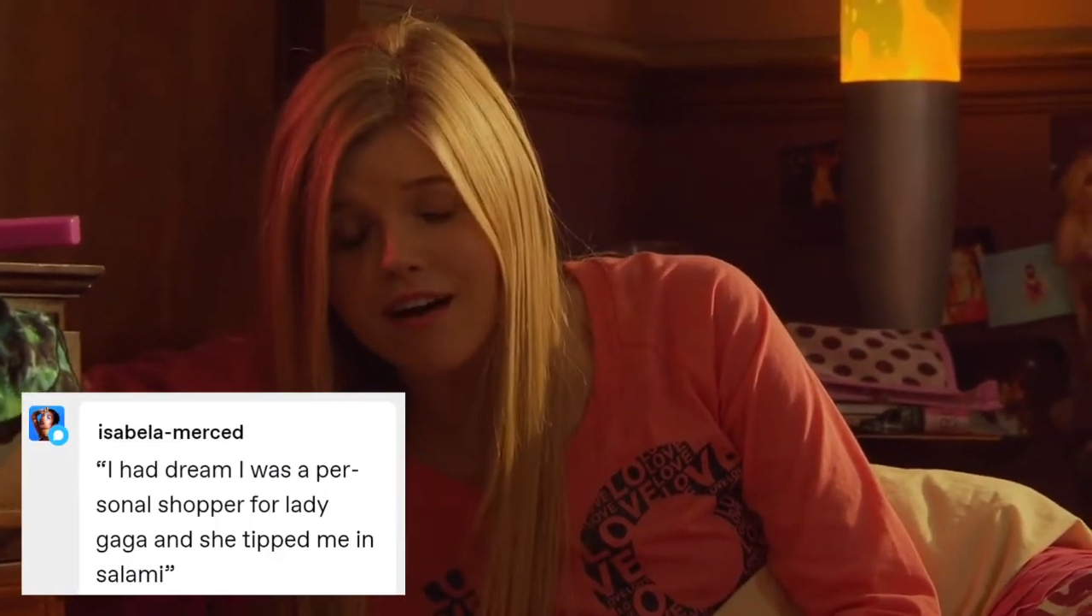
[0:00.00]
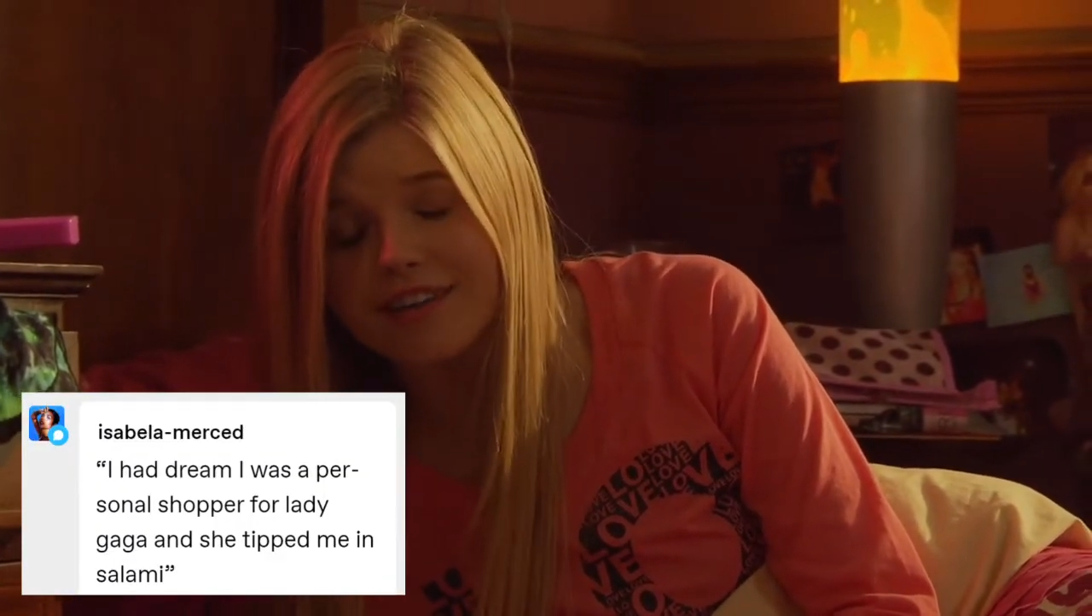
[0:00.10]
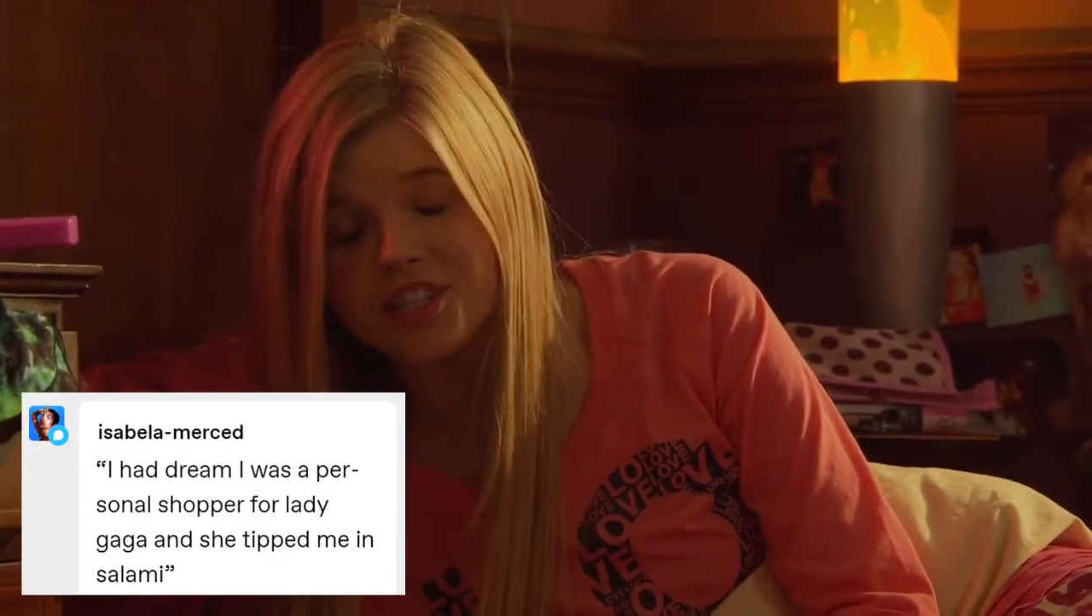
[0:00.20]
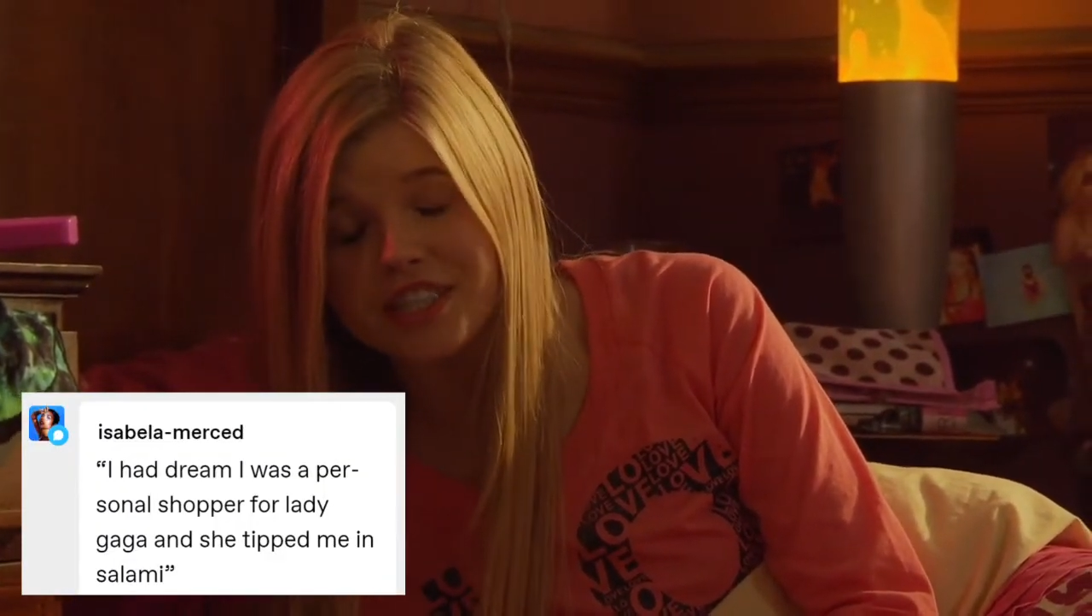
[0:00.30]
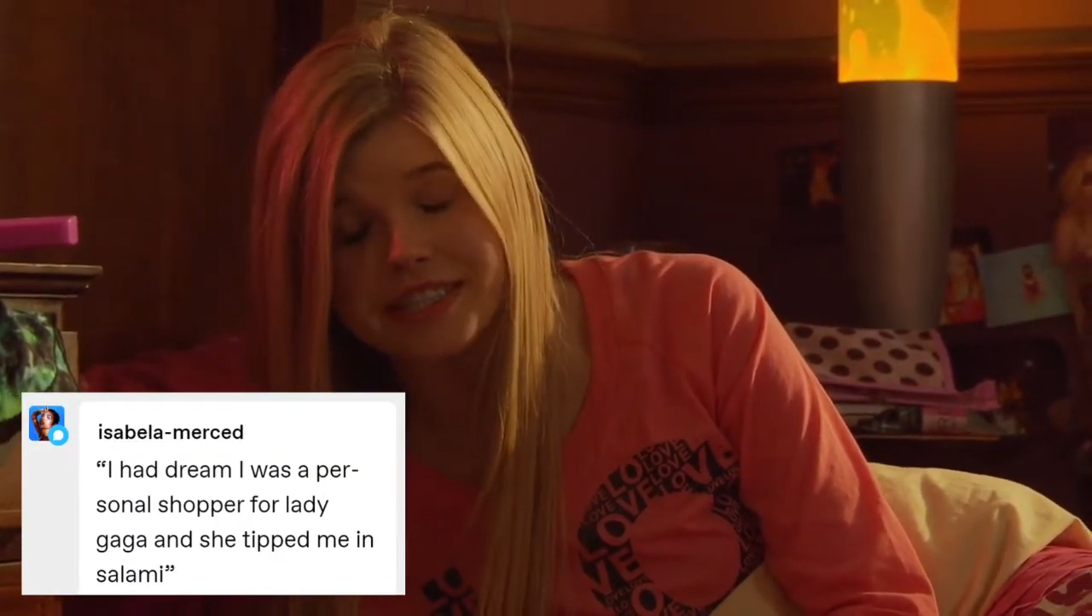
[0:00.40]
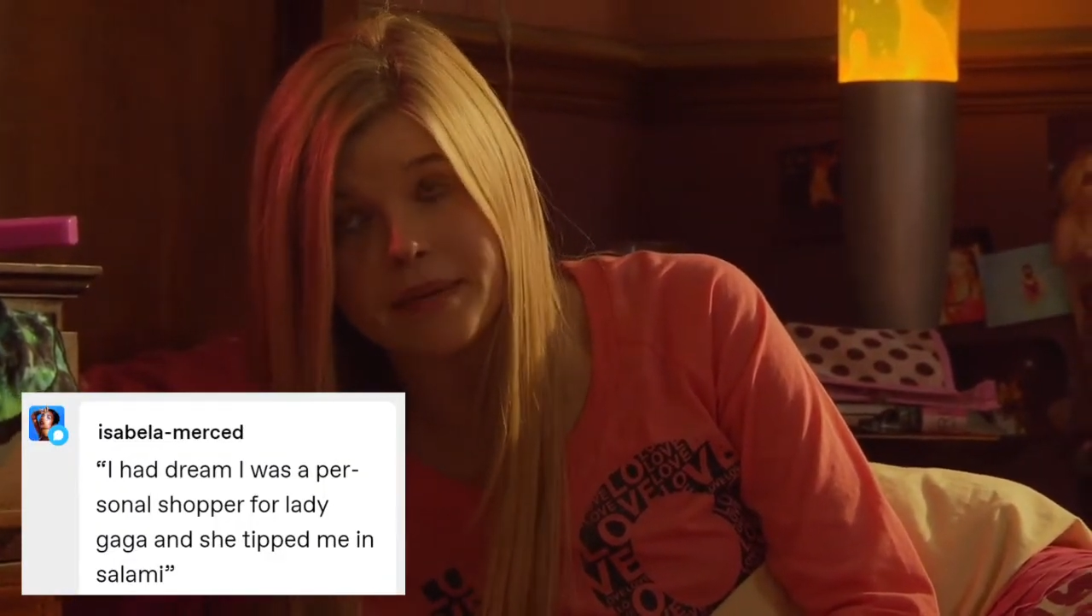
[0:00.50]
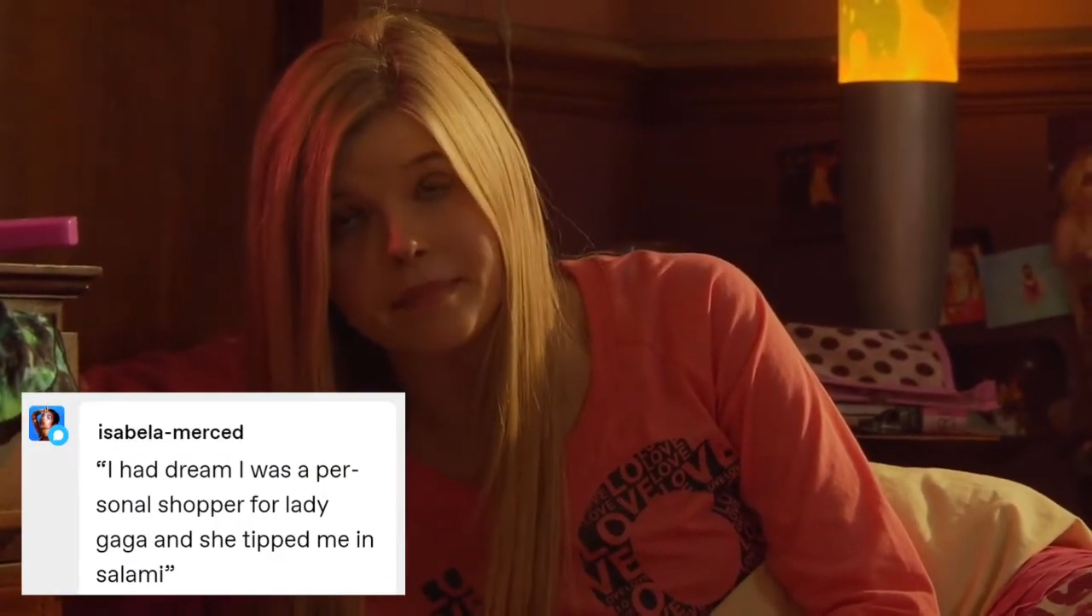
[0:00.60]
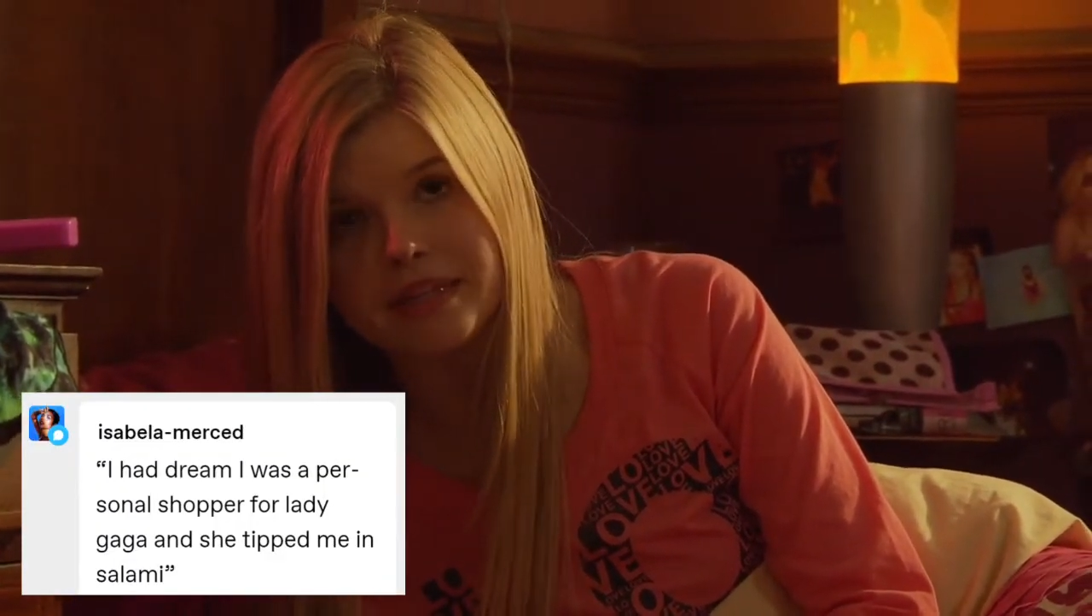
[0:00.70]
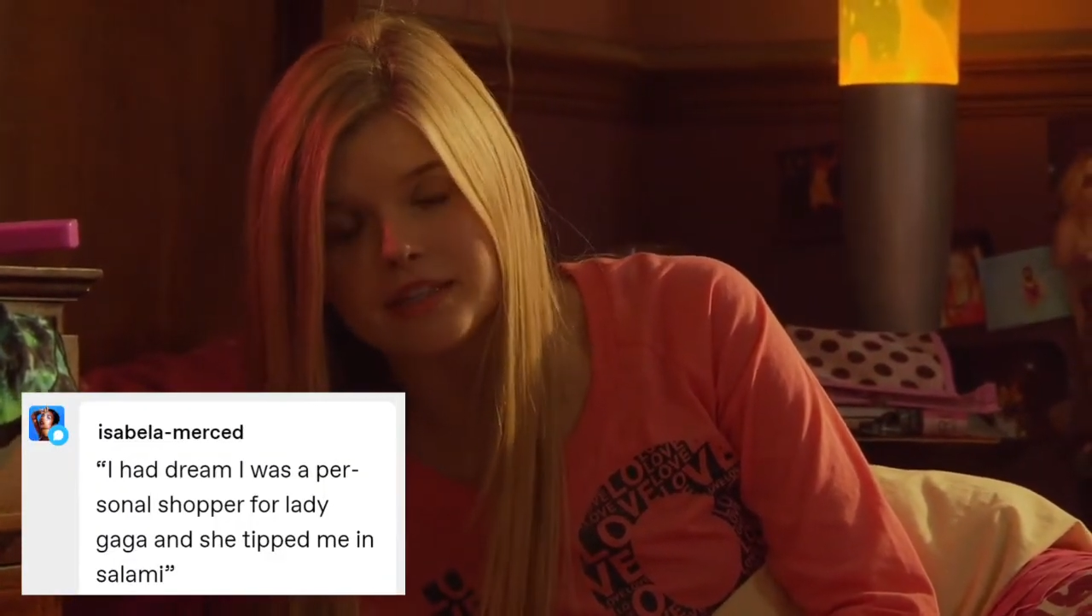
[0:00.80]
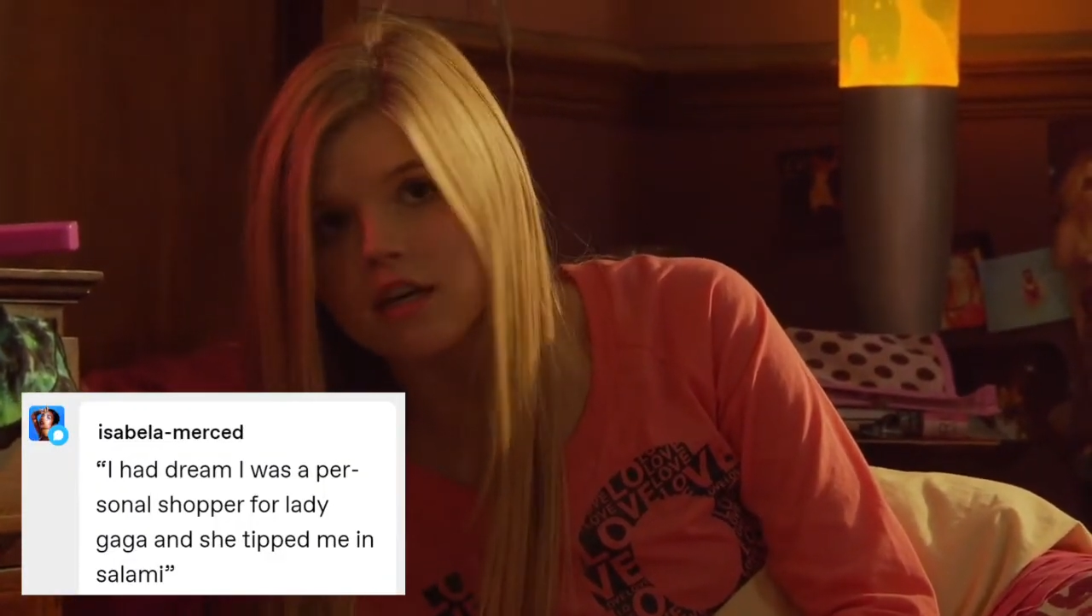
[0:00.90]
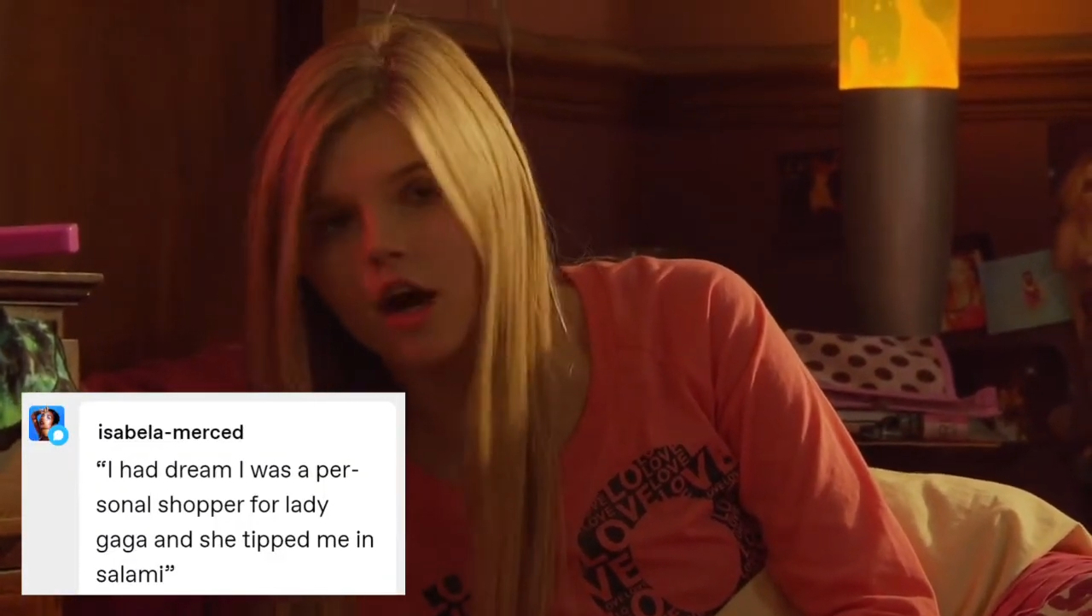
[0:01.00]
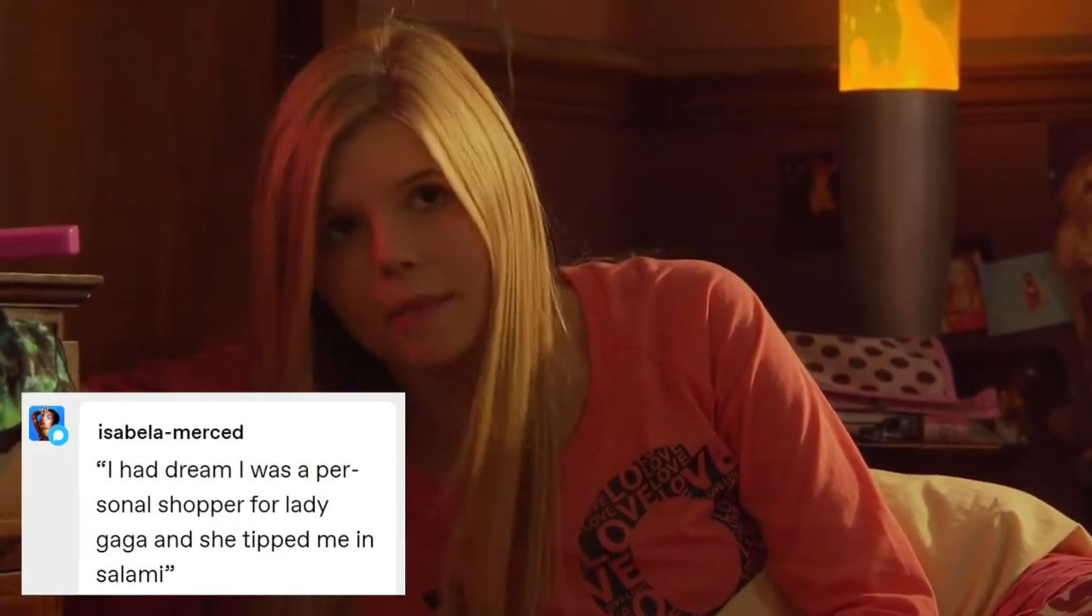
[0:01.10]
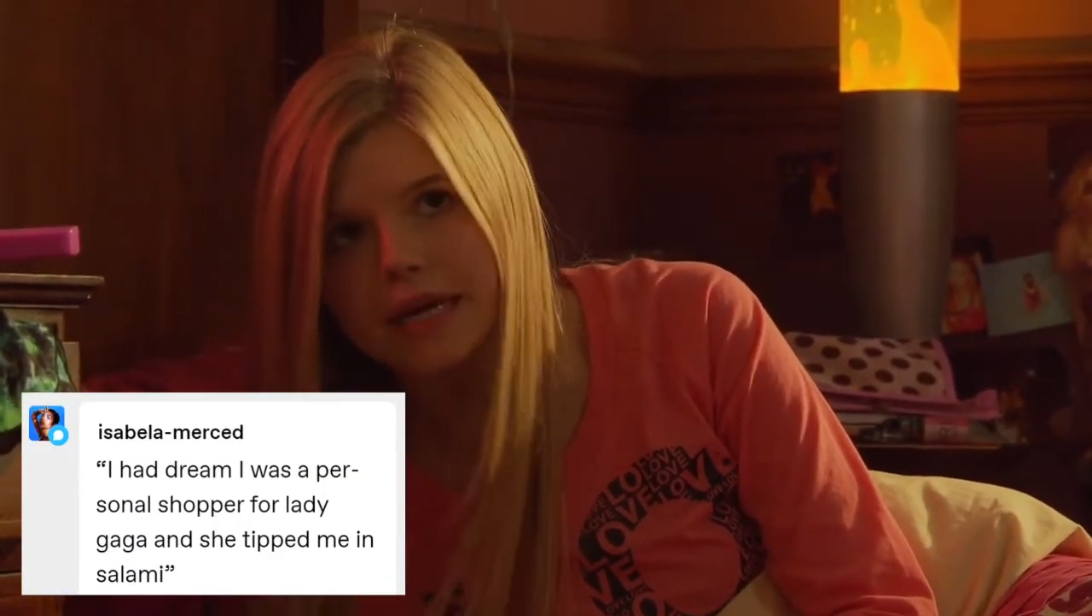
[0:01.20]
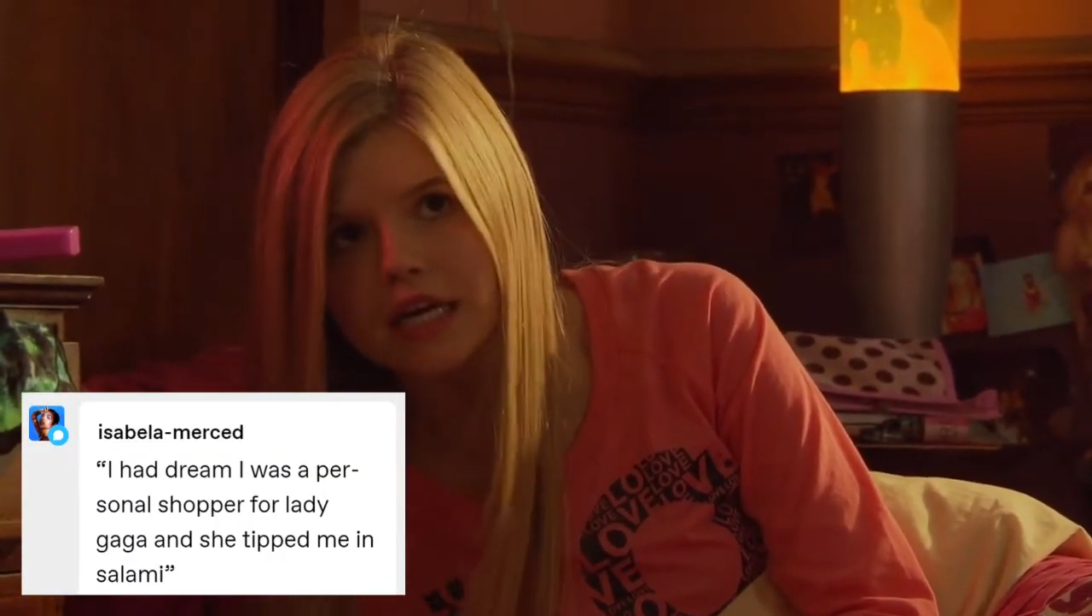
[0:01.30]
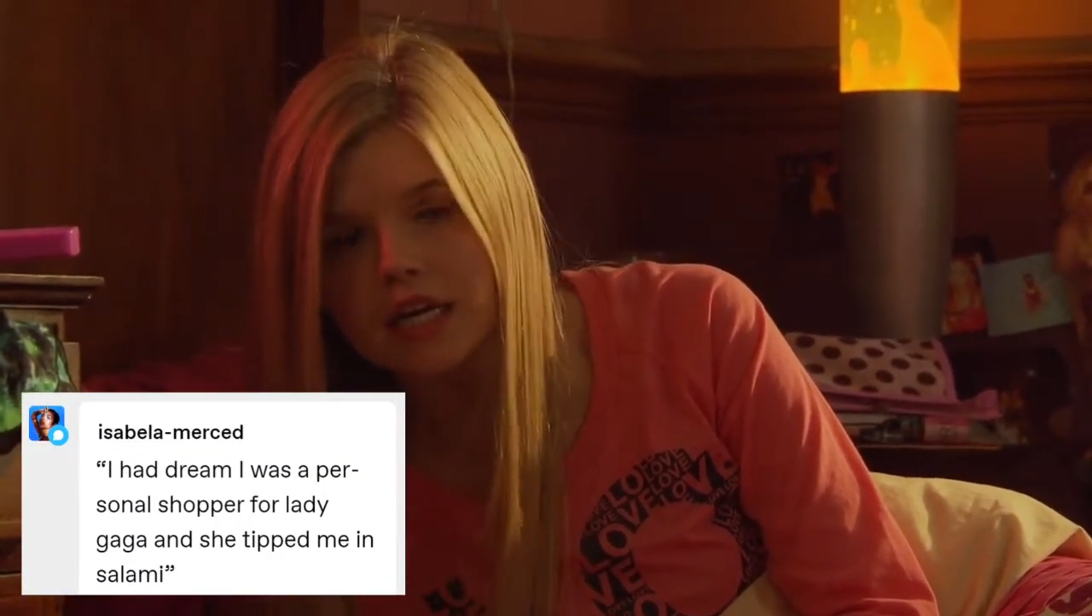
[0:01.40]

and she tipped me in salami.